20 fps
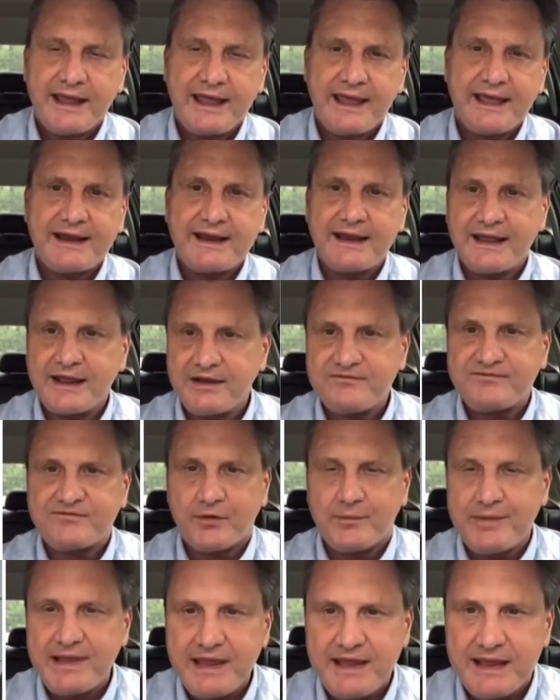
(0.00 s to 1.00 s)
And, and
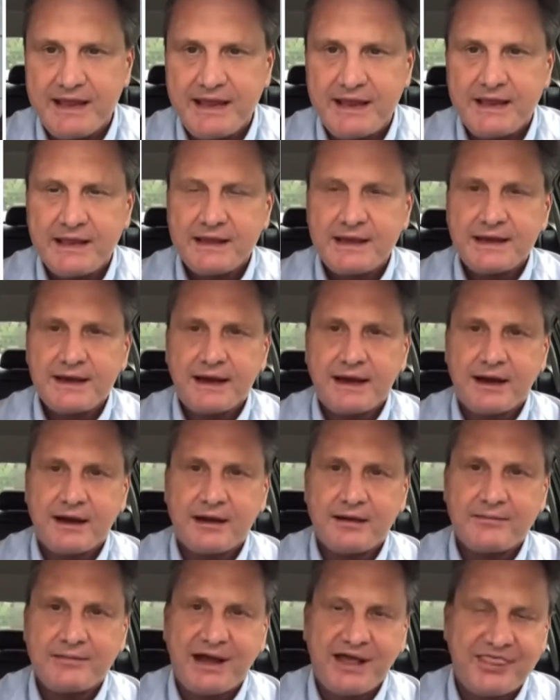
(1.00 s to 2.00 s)
for me,
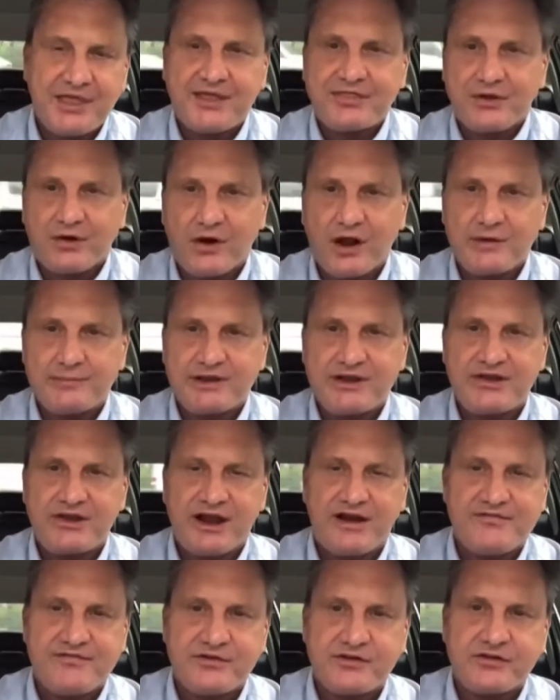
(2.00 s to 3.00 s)
um, I think there ought to be
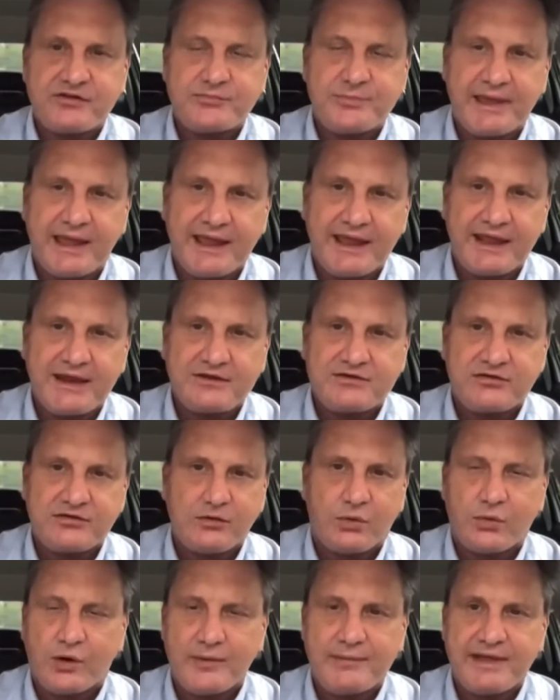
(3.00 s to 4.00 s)
deference paid
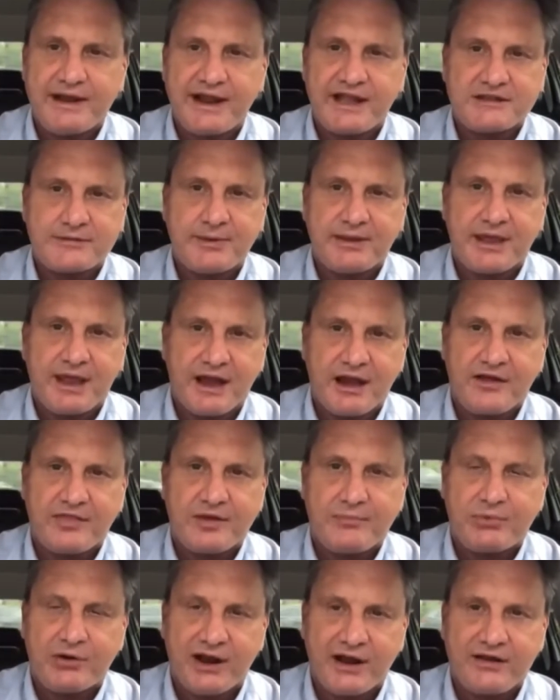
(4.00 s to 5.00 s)
to the woman at the beginning
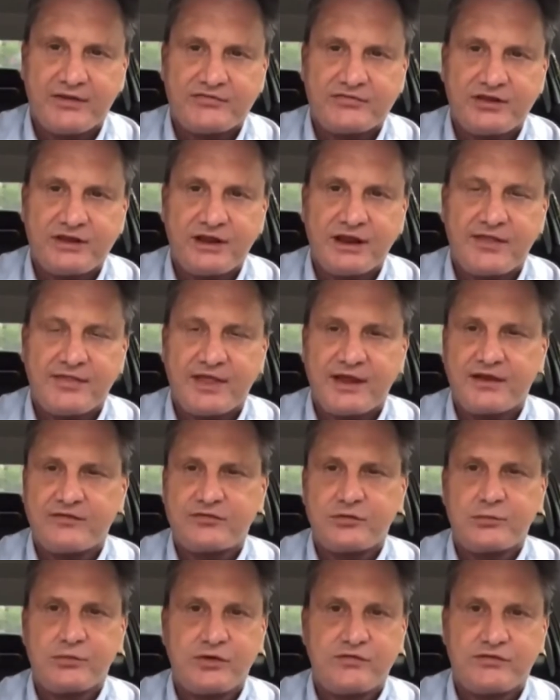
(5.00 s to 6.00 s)
of the pregnancy. And then
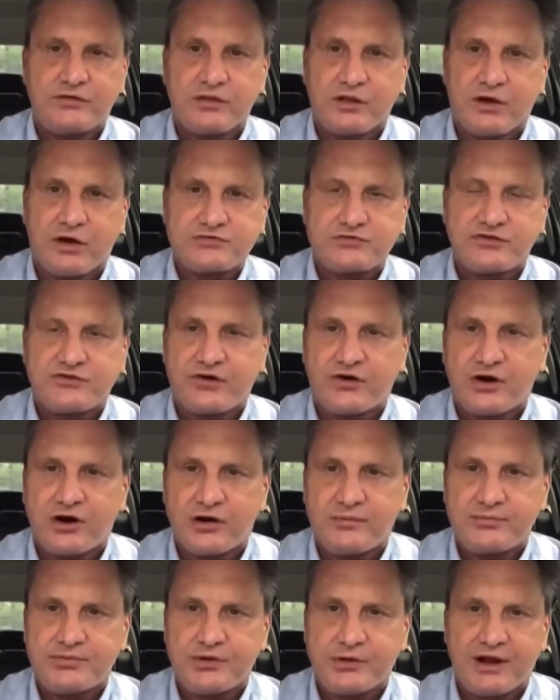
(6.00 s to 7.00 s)
as you move along to
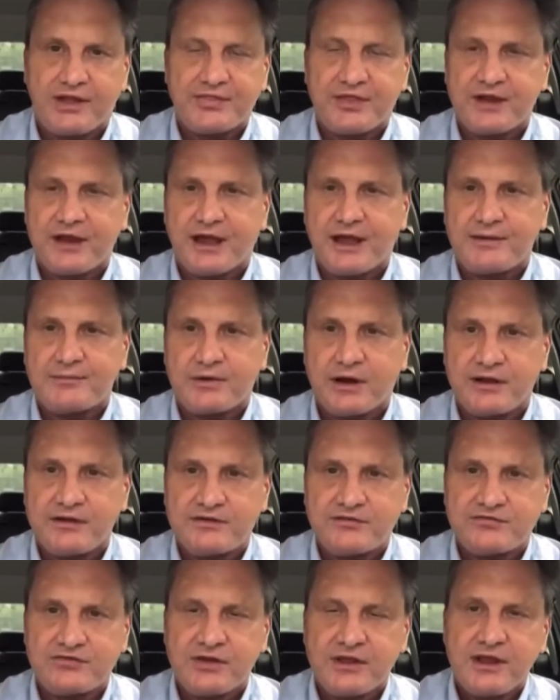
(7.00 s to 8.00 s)
term throughout the nine
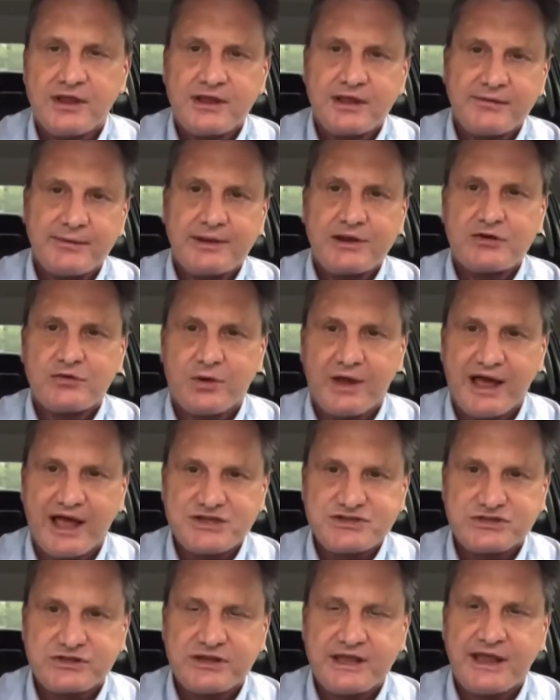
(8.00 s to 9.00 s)
months, I mean,
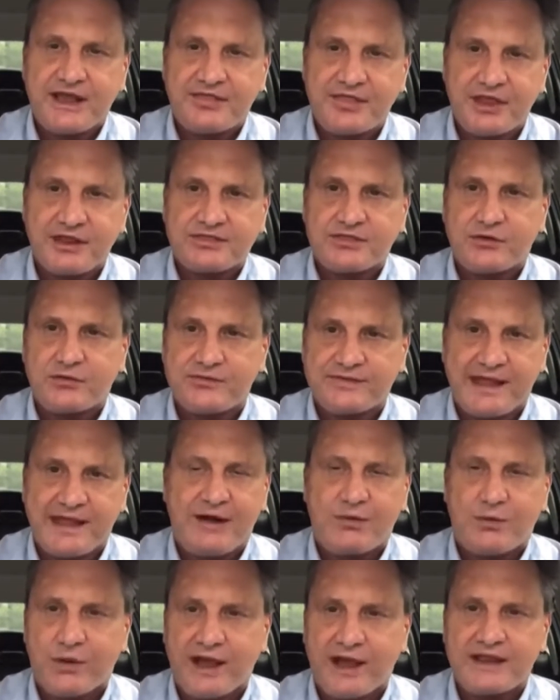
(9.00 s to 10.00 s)
gradually, I think the,
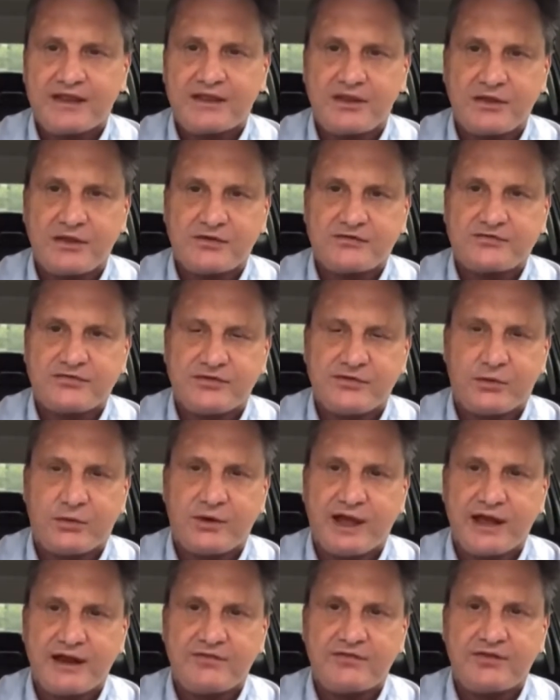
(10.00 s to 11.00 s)
that right yields to the
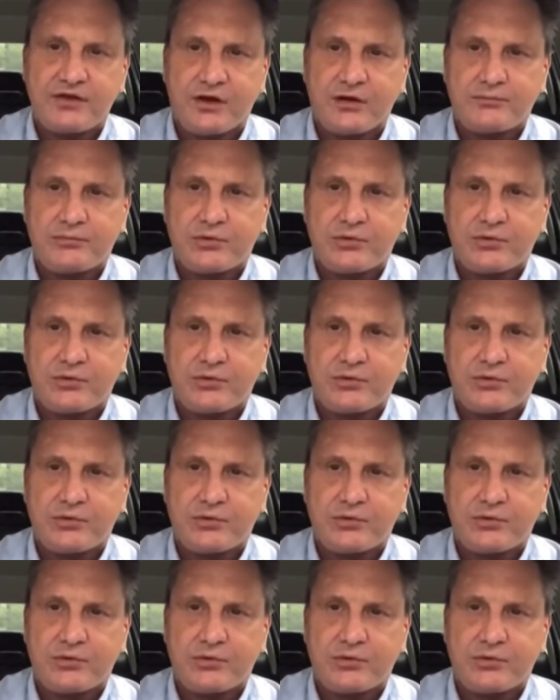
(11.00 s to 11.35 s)
right of the